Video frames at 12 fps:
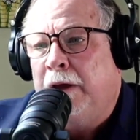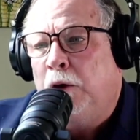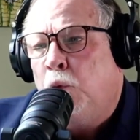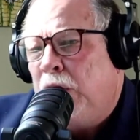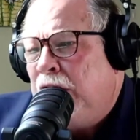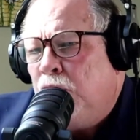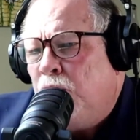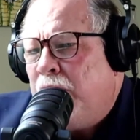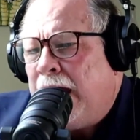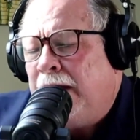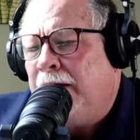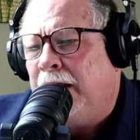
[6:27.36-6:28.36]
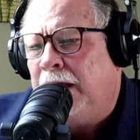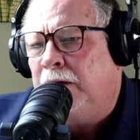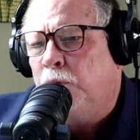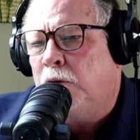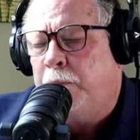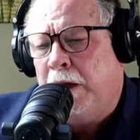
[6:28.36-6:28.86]
And we knew that,
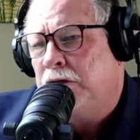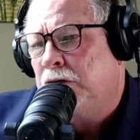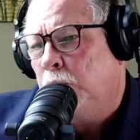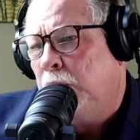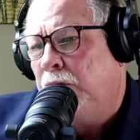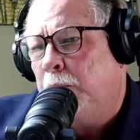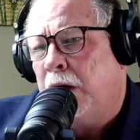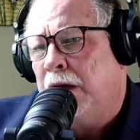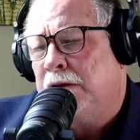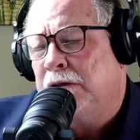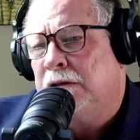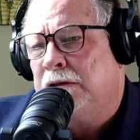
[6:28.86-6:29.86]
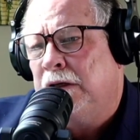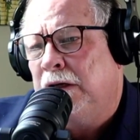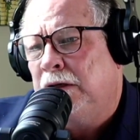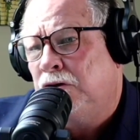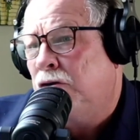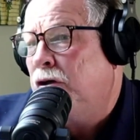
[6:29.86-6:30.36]
and we're patient with the process, and
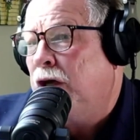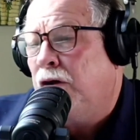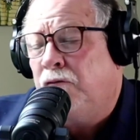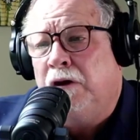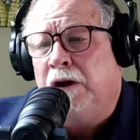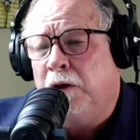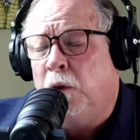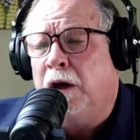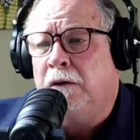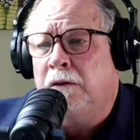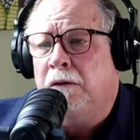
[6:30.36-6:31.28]
it turned out really well.